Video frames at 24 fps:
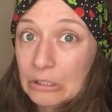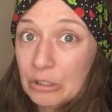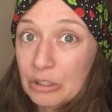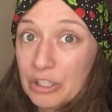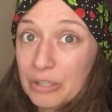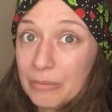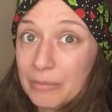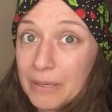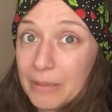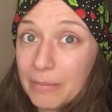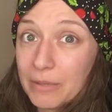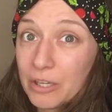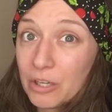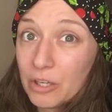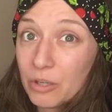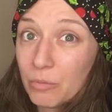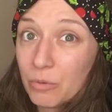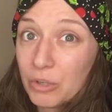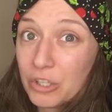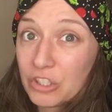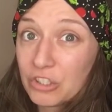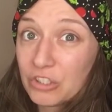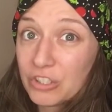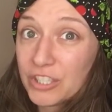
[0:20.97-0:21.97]
or you maybe go to
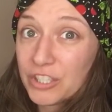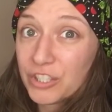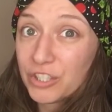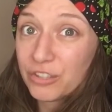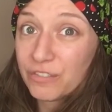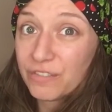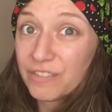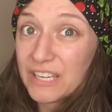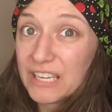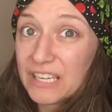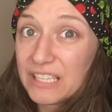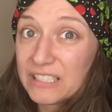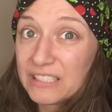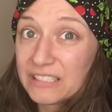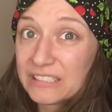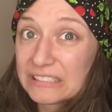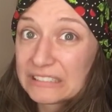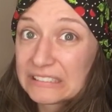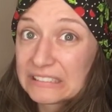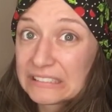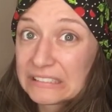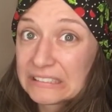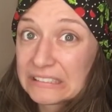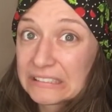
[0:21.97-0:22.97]
moisturize your face